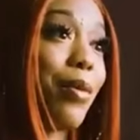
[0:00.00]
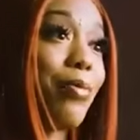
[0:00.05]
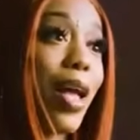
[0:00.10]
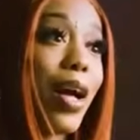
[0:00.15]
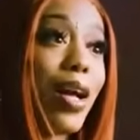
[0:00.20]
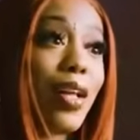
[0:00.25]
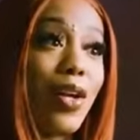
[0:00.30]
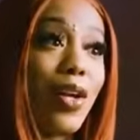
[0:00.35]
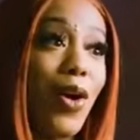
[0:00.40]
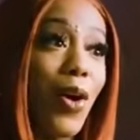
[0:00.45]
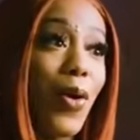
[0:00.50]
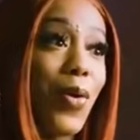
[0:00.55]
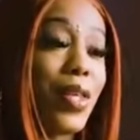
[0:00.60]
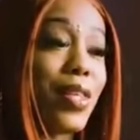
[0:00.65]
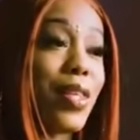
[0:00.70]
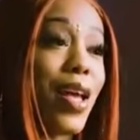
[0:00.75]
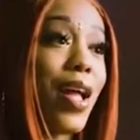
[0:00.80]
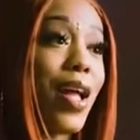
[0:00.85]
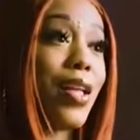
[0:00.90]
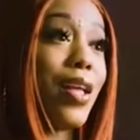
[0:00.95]
I'm not going to go
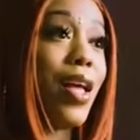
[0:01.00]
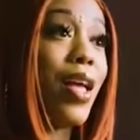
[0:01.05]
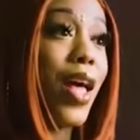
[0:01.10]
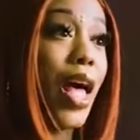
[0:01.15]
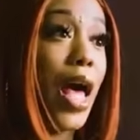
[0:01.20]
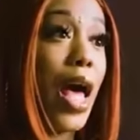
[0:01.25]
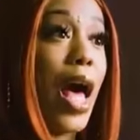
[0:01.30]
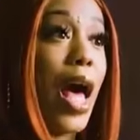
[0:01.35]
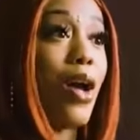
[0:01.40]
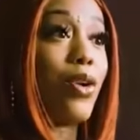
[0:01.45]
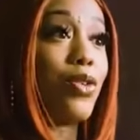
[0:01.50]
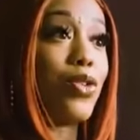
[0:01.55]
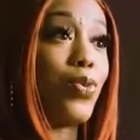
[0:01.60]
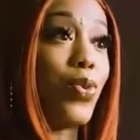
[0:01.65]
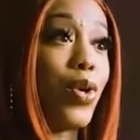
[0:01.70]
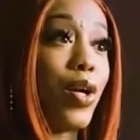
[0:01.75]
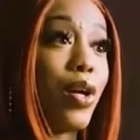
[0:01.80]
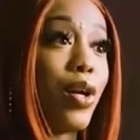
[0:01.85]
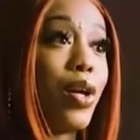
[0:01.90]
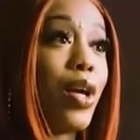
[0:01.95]
inside a house
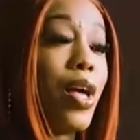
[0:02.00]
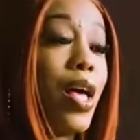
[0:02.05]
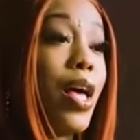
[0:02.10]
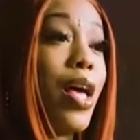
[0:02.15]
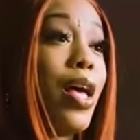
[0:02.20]
where